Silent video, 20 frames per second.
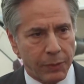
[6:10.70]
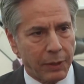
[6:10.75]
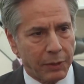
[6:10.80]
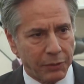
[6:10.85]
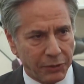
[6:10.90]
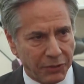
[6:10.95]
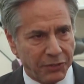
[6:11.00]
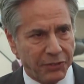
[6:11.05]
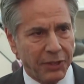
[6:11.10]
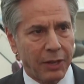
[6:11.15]

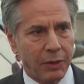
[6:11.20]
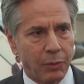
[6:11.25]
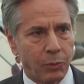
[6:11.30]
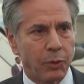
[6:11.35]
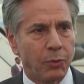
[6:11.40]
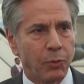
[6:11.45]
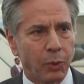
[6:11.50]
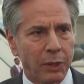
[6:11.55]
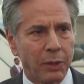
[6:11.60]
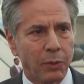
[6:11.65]
As I said,
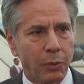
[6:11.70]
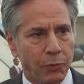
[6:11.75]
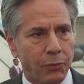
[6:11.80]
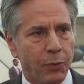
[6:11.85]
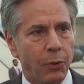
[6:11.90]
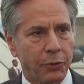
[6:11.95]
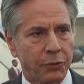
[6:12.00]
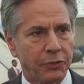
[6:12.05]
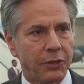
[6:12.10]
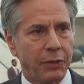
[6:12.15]
we really were
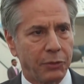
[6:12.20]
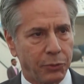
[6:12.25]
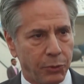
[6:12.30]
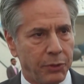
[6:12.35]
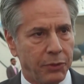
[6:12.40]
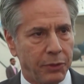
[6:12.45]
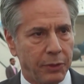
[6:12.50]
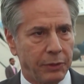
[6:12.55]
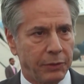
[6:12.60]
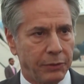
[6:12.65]
focused on
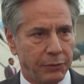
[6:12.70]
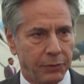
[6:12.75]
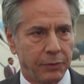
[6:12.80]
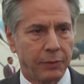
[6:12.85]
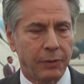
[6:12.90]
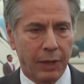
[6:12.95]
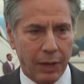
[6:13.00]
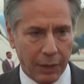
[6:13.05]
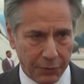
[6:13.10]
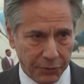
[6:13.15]
three things:
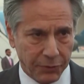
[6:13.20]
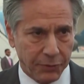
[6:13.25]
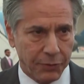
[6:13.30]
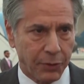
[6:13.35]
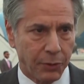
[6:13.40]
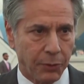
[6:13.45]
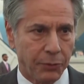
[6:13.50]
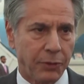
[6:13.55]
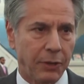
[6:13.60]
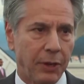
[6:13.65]
the hostage
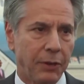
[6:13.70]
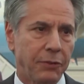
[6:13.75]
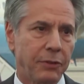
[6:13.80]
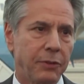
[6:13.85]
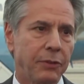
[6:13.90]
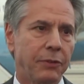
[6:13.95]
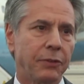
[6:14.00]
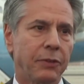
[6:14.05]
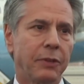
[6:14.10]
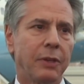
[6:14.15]

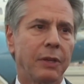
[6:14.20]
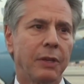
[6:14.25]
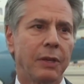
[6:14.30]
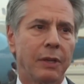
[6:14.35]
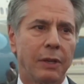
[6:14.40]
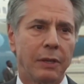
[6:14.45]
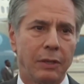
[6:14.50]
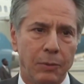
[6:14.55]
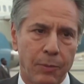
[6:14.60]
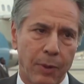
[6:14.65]
negotiations,
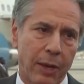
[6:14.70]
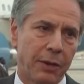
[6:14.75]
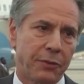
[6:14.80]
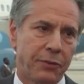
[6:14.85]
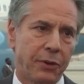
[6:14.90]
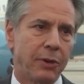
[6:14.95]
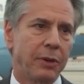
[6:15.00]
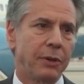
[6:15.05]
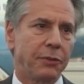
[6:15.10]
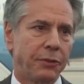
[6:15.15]

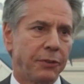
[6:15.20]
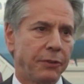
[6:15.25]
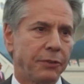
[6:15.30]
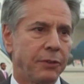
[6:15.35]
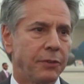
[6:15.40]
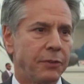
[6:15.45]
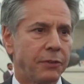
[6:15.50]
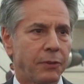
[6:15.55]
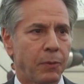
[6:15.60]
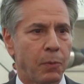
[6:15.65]
humanitarian
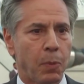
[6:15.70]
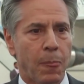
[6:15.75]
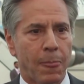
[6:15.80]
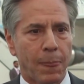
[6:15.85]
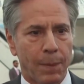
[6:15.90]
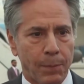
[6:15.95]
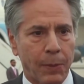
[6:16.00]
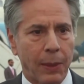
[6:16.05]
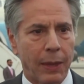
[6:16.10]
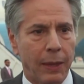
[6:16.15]
assistance,
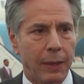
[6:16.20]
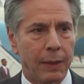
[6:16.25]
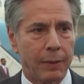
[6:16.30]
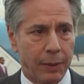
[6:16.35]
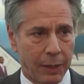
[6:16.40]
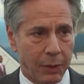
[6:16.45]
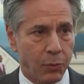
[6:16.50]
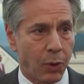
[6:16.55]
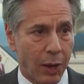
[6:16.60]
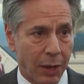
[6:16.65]

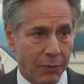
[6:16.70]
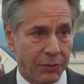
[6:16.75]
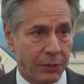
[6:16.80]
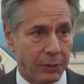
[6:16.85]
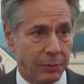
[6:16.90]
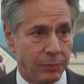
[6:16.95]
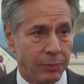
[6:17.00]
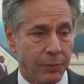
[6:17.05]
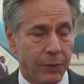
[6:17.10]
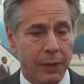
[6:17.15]
and
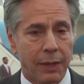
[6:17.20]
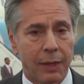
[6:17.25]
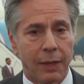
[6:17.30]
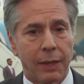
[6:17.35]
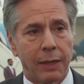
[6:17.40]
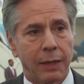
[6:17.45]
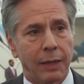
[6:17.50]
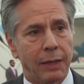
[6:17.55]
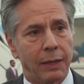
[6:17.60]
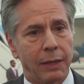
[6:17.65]
Rafah.
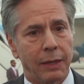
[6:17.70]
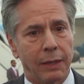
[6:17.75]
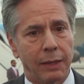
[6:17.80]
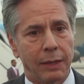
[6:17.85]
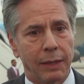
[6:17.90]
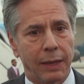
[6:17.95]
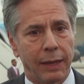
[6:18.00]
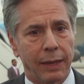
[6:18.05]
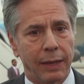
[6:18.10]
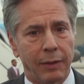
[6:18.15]

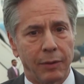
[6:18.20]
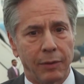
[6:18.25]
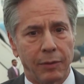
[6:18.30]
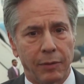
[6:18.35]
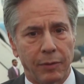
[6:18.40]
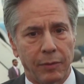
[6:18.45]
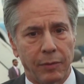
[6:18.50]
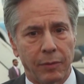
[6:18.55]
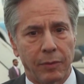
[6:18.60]
And